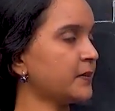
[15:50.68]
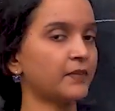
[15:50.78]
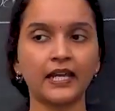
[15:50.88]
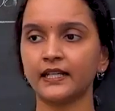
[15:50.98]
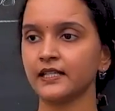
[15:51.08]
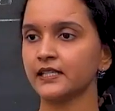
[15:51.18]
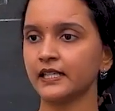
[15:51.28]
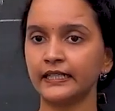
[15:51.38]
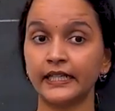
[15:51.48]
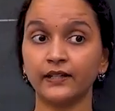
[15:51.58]
minus
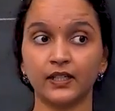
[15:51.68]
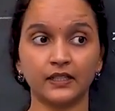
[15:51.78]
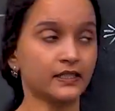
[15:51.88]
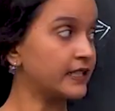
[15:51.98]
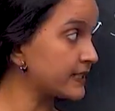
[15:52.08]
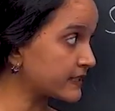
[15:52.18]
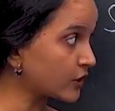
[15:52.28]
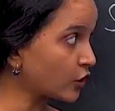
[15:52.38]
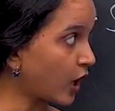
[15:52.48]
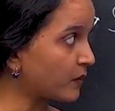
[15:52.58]
T1 is the
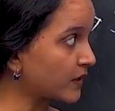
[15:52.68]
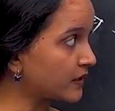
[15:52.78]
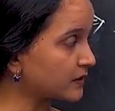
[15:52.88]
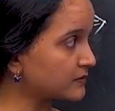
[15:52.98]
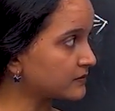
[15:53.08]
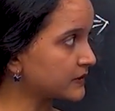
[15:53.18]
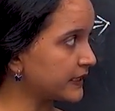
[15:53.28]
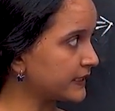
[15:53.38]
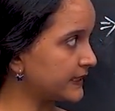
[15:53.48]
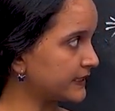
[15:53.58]
common term.
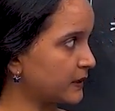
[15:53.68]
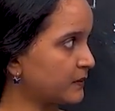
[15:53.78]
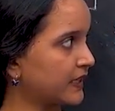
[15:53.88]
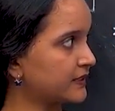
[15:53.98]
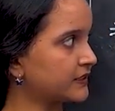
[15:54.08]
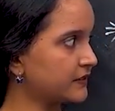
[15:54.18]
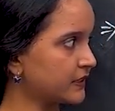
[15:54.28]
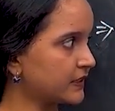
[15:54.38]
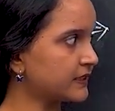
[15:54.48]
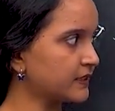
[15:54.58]
See, T3 minus T1,
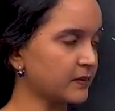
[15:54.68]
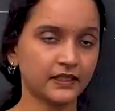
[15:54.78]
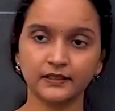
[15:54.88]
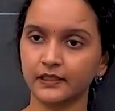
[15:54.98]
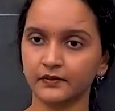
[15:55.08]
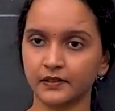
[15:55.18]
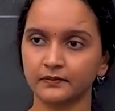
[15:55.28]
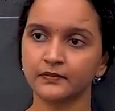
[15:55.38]
T3 minus T1.